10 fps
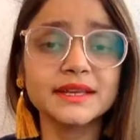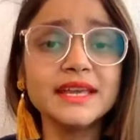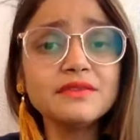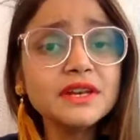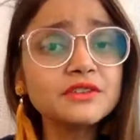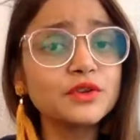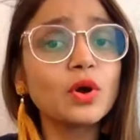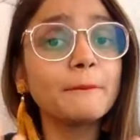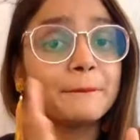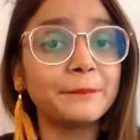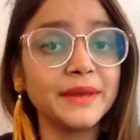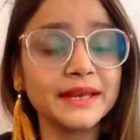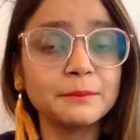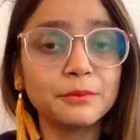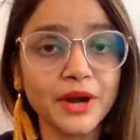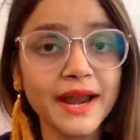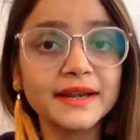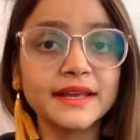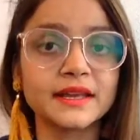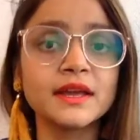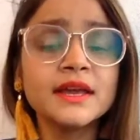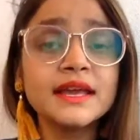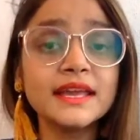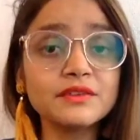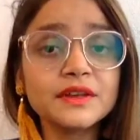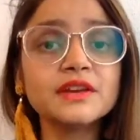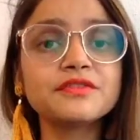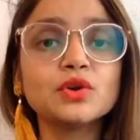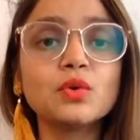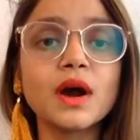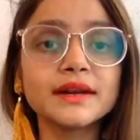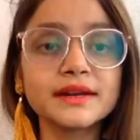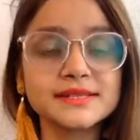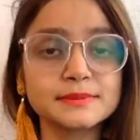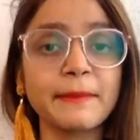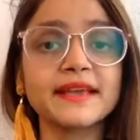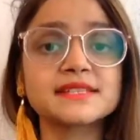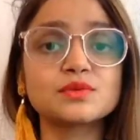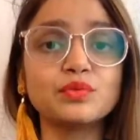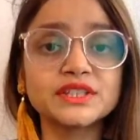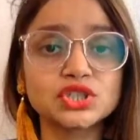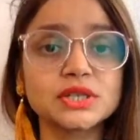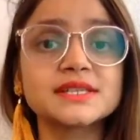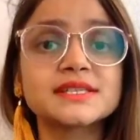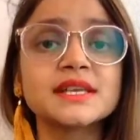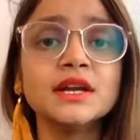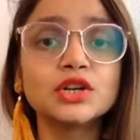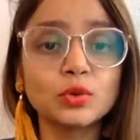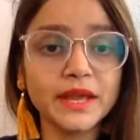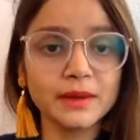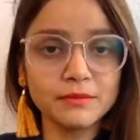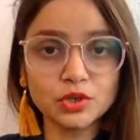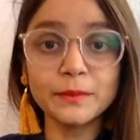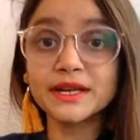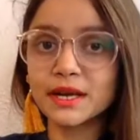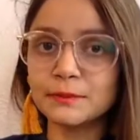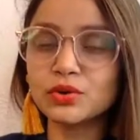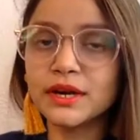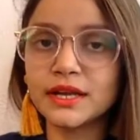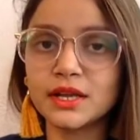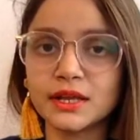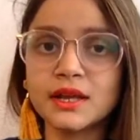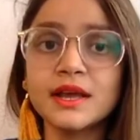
Even if you are in branding, even if you are in a space which is to be able to build a community,